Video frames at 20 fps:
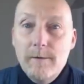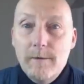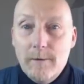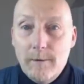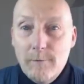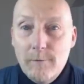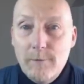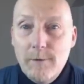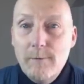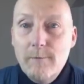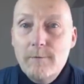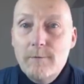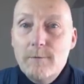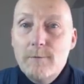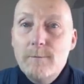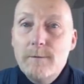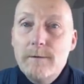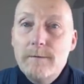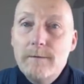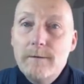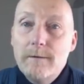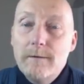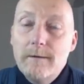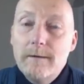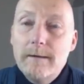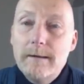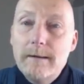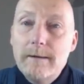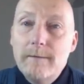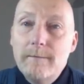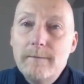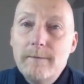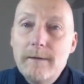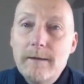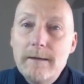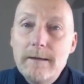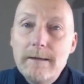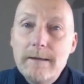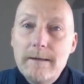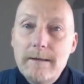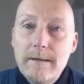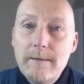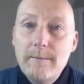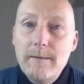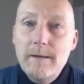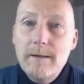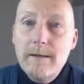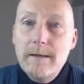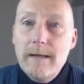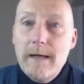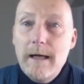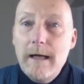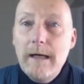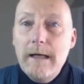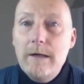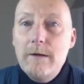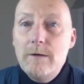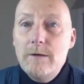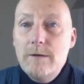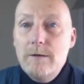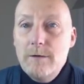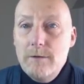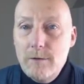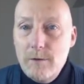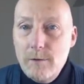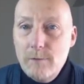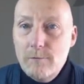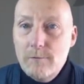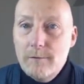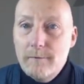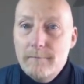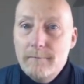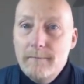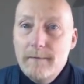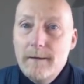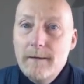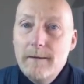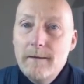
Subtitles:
a control group if you like, of similarly aged children